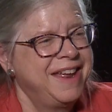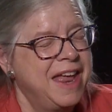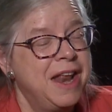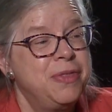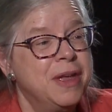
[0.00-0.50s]

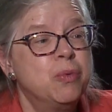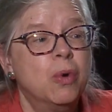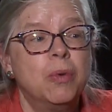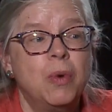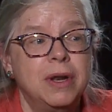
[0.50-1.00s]
And I think
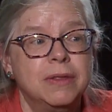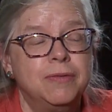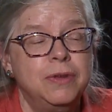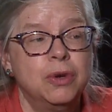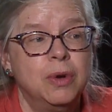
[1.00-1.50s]
we're one of the
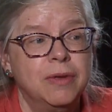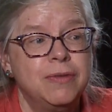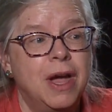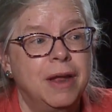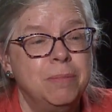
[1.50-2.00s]
few, if
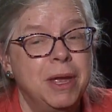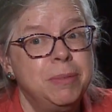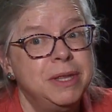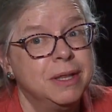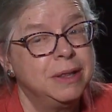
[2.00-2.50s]
not
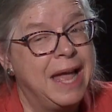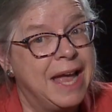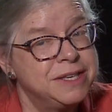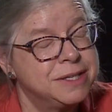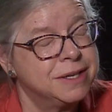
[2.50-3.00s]
maybe the
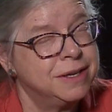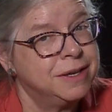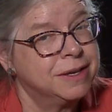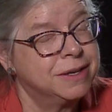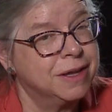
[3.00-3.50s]
last
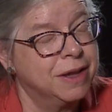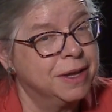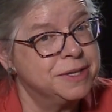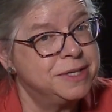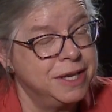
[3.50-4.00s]

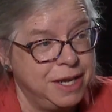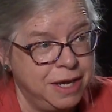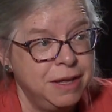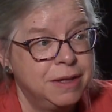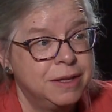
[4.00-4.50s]

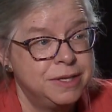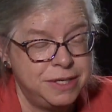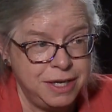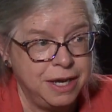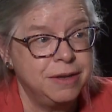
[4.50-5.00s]
city,
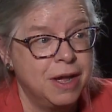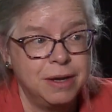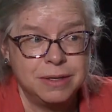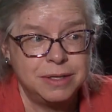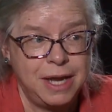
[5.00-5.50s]

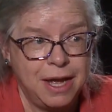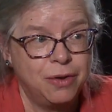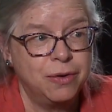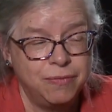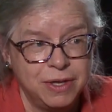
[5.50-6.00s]
not
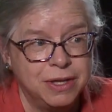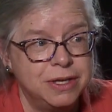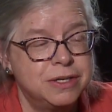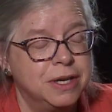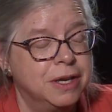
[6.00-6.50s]
town or
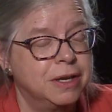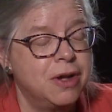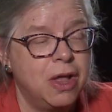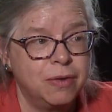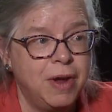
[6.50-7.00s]
village in
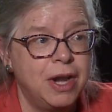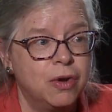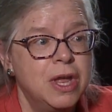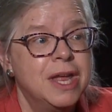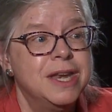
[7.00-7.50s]

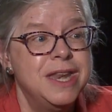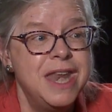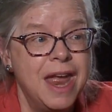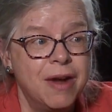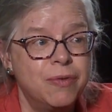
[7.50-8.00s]
Colorado,
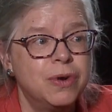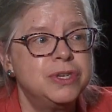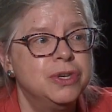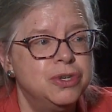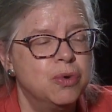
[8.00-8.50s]
never
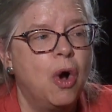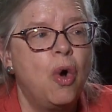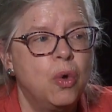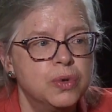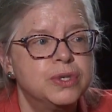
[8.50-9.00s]
to do a
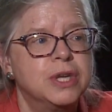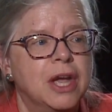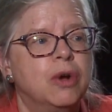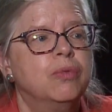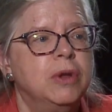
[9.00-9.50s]

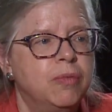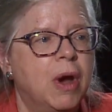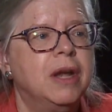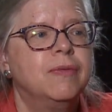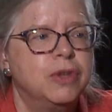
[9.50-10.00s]
wholesale
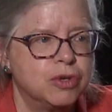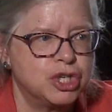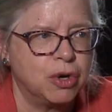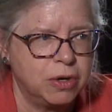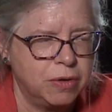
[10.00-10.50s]
rewrite of their charter.